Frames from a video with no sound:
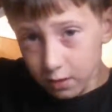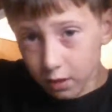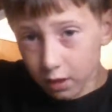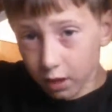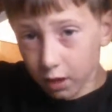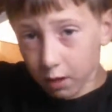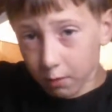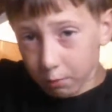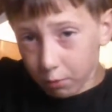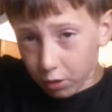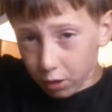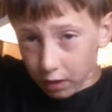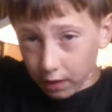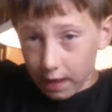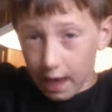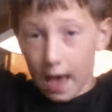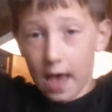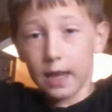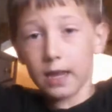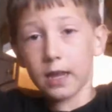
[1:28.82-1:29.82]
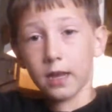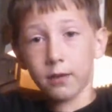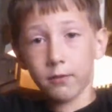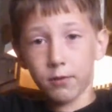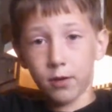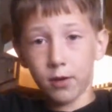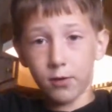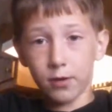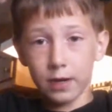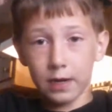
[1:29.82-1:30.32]
Uh, but I like
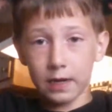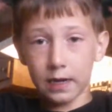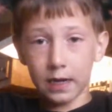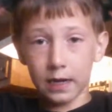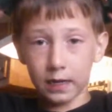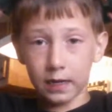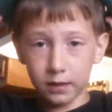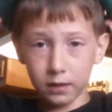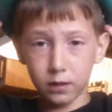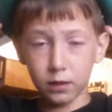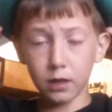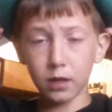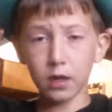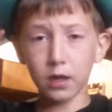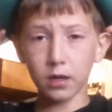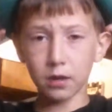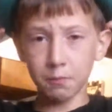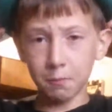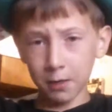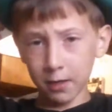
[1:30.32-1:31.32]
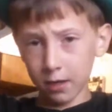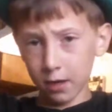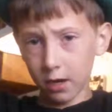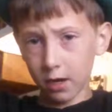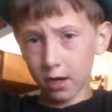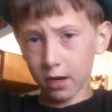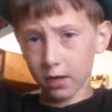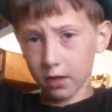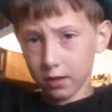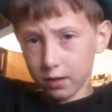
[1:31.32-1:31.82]
building like this
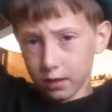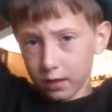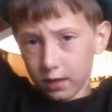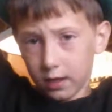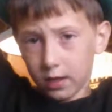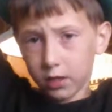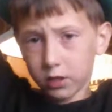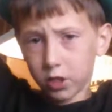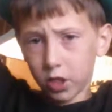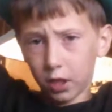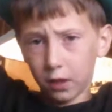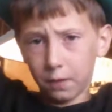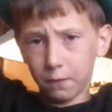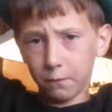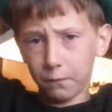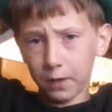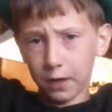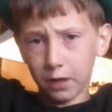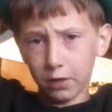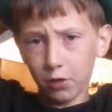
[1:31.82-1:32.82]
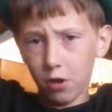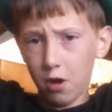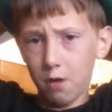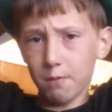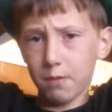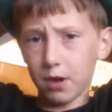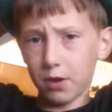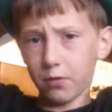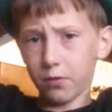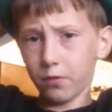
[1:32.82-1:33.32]
because it just fits
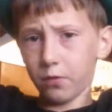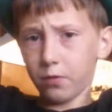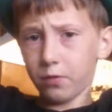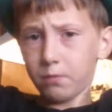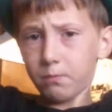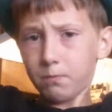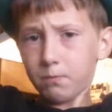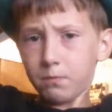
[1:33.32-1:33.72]
all better.